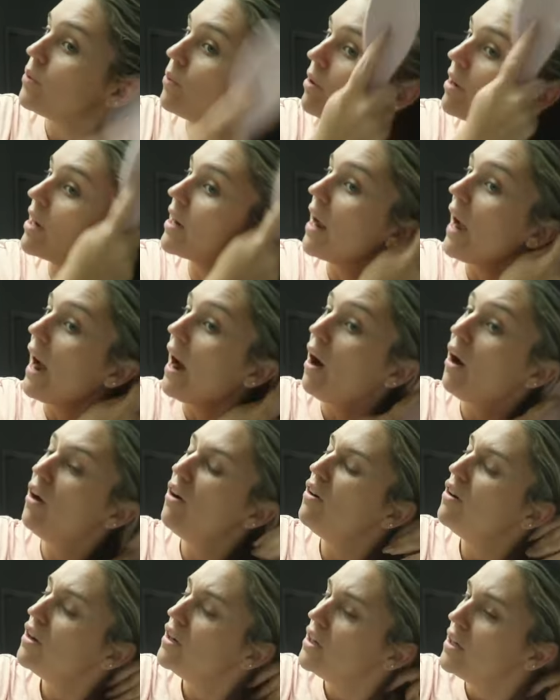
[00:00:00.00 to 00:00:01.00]
to work
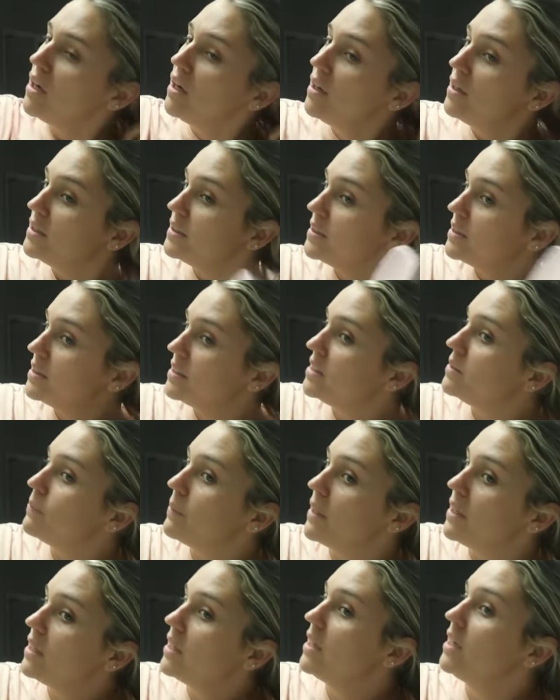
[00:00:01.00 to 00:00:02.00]
out. Since
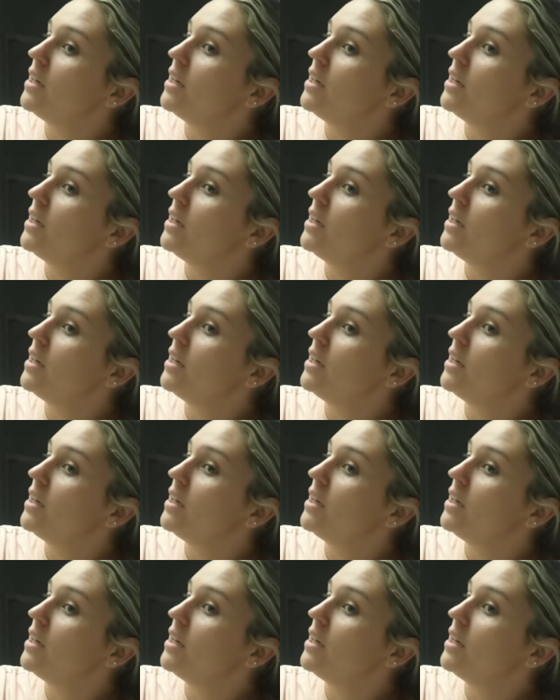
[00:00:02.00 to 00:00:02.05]
being